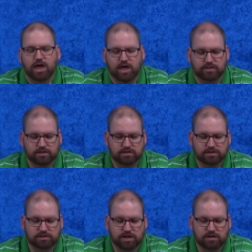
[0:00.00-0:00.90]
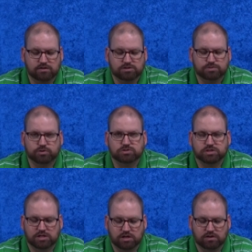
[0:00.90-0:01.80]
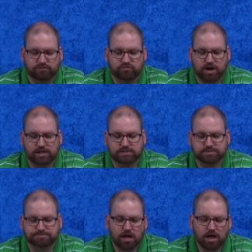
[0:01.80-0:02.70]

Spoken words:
and the then supposed king of France.